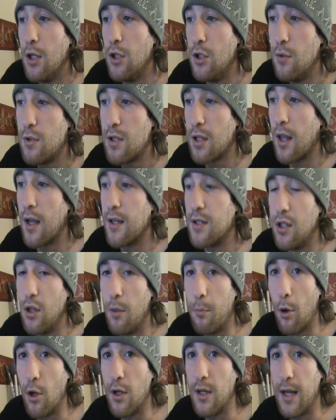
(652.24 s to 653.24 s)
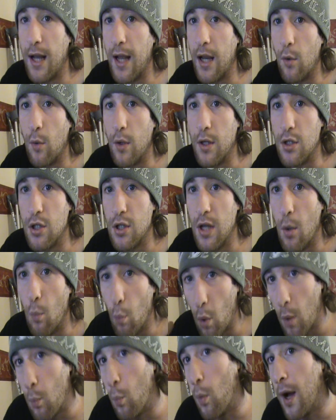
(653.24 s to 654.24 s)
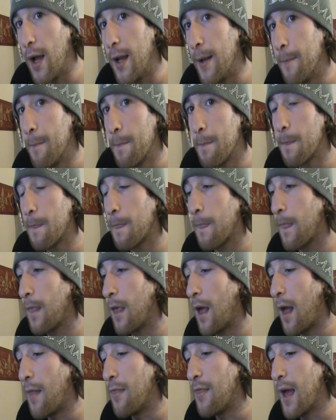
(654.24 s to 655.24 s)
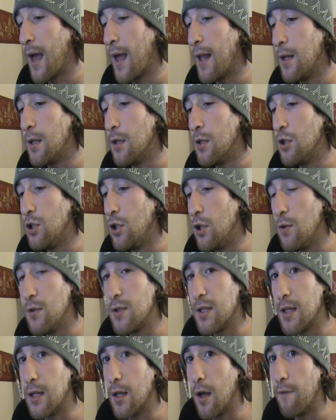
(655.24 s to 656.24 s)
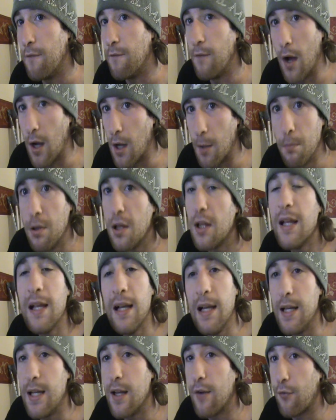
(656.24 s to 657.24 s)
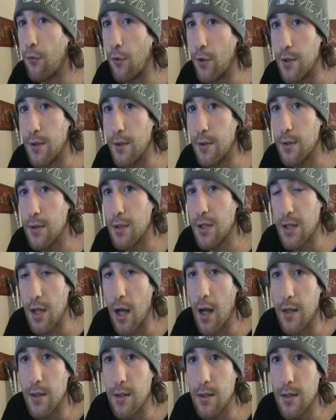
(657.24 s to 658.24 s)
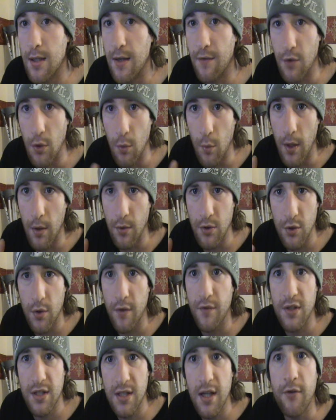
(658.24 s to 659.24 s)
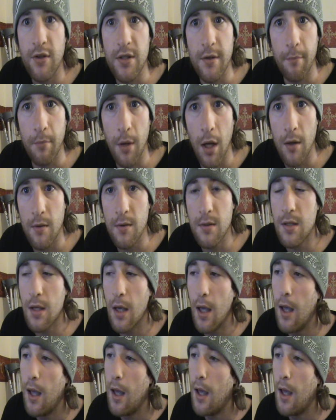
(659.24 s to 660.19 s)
Utilising your body language in one way, and then using a completely different stance, if you will, sort of series of blows,